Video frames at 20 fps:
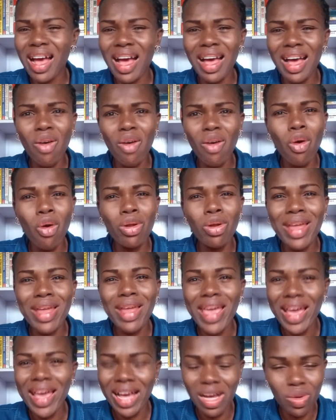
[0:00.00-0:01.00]

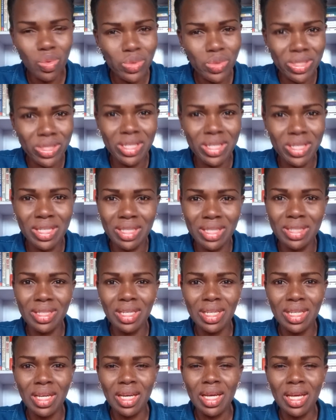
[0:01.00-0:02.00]
unhealthy,
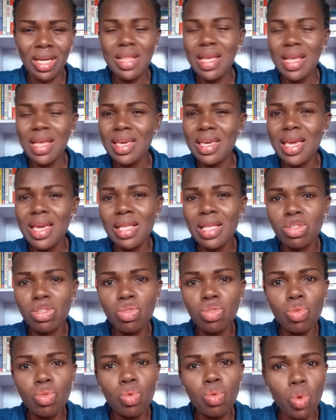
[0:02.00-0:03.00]
they eat
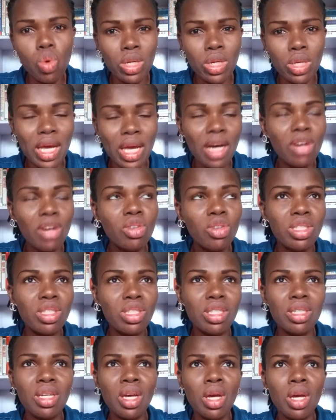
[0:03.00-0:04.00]
too
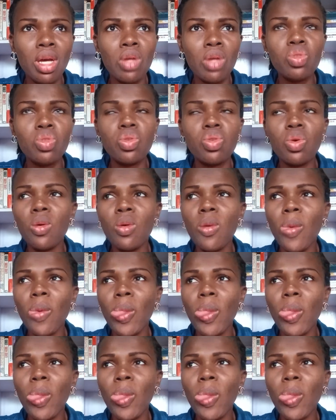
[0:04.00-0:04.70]
unhealthy. So